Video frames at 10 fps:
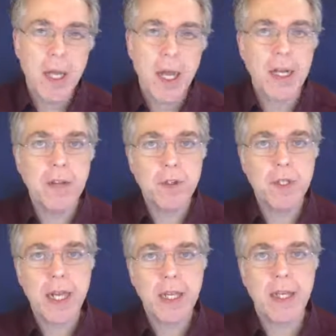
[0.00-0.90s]
And if you
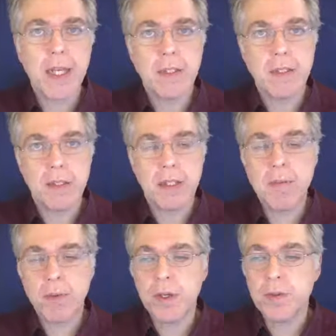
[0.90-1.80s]
take that
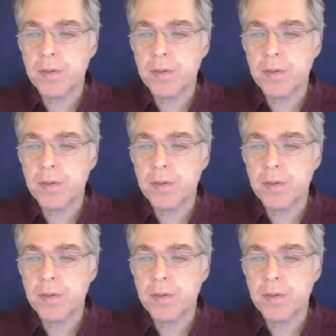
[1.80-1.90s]
number,